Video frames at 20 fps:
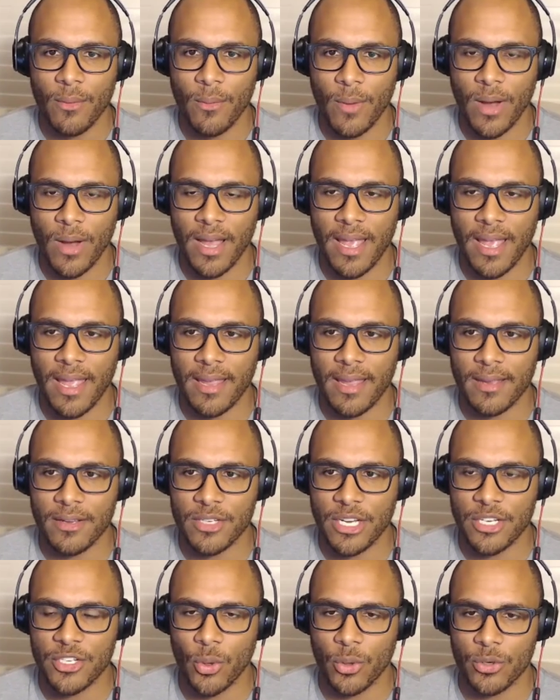uh,
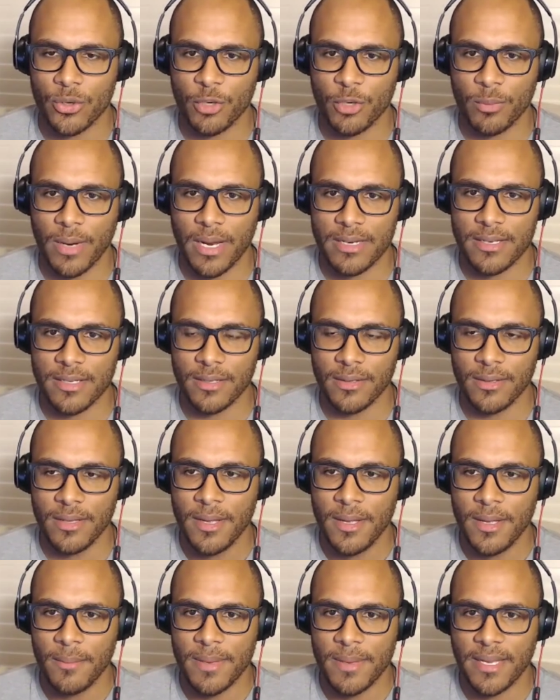a, a short term rental
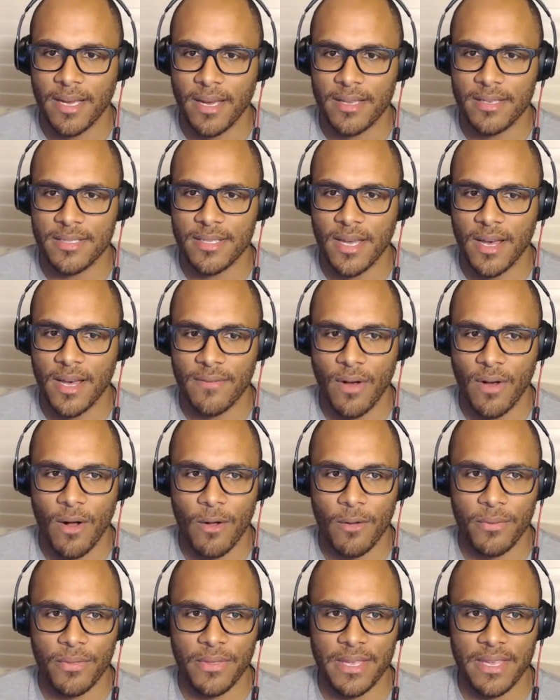because of
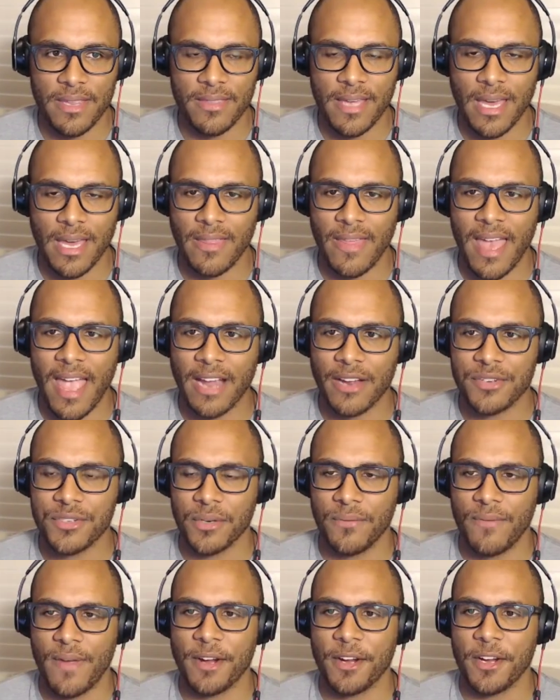all the kind of the
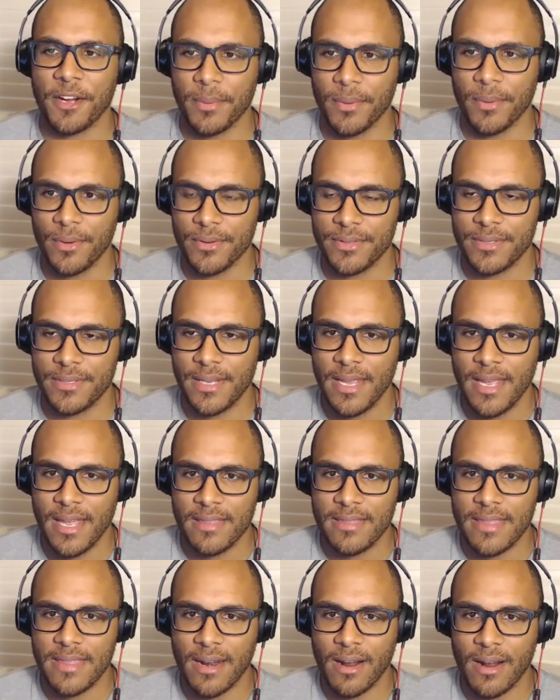extra variables
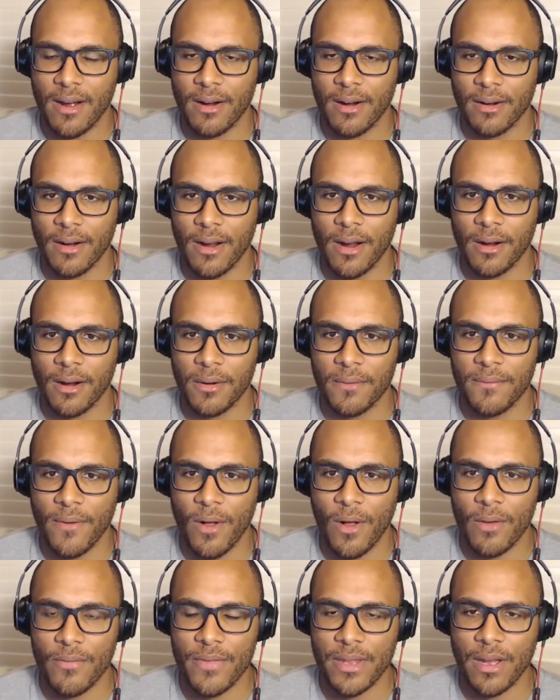that are are
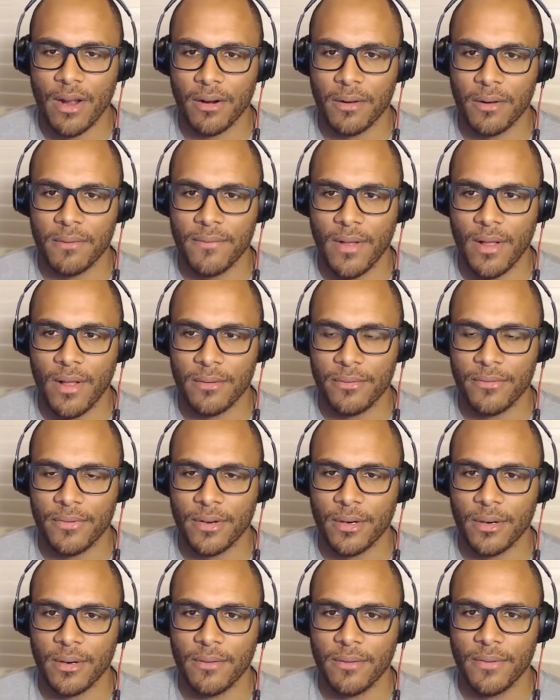involved that aren't involved
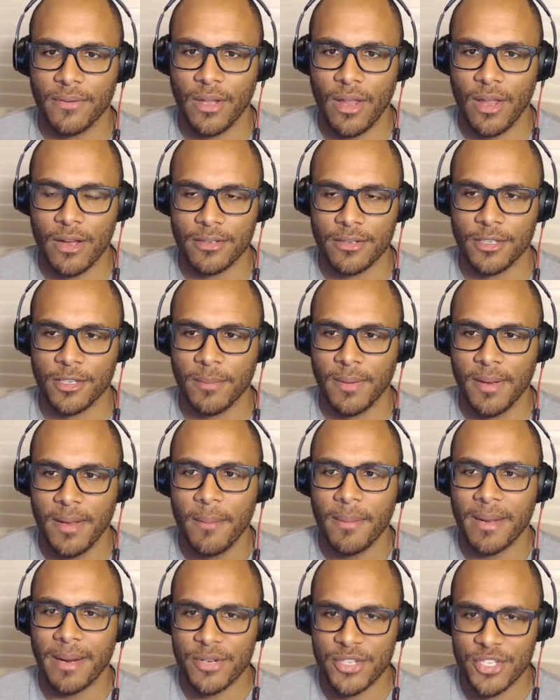for for long term.
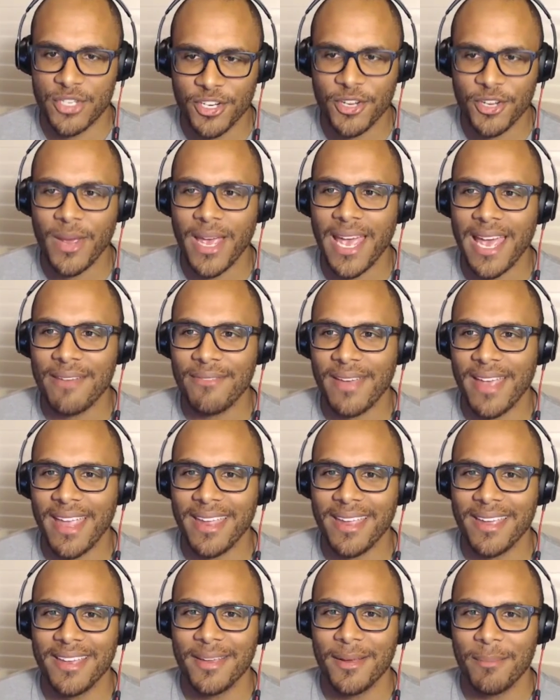But I'm sure you have
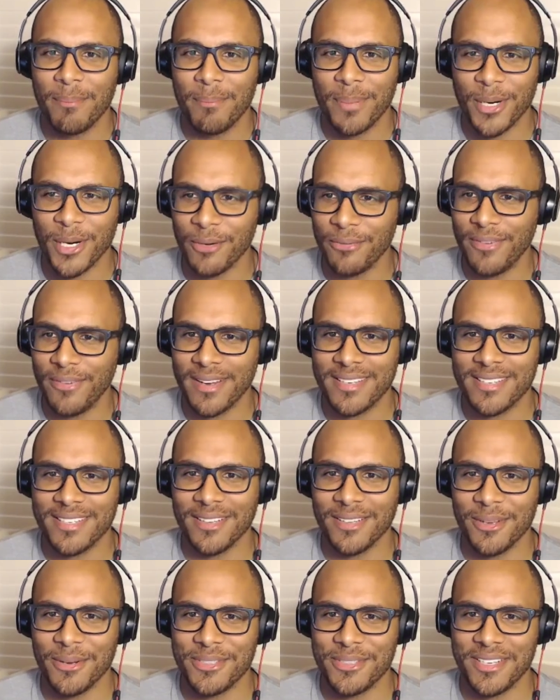a perfect
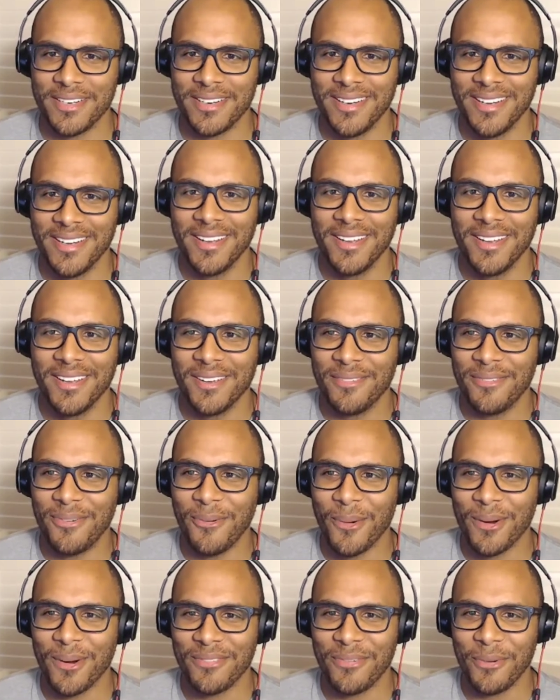solution
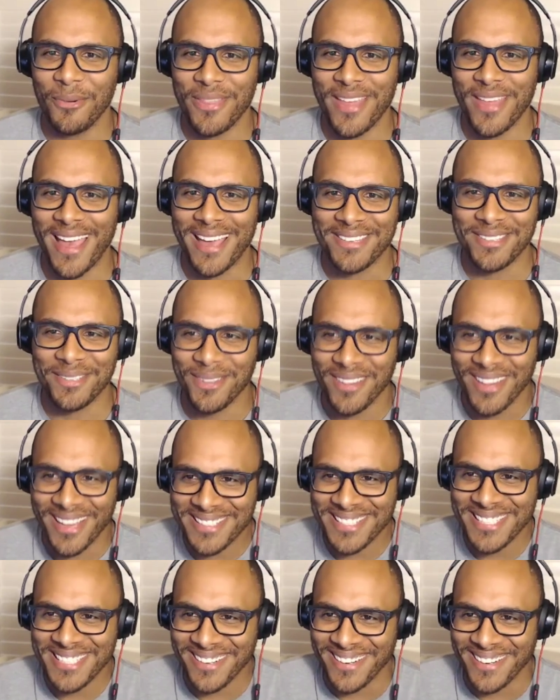for for that. So
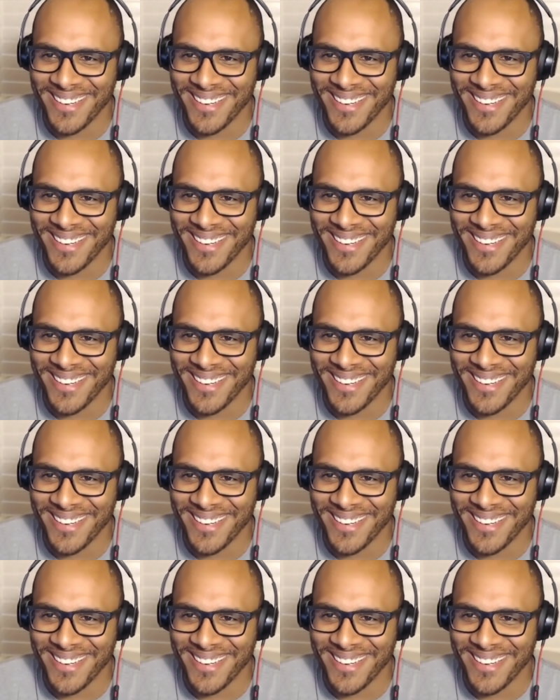let's hear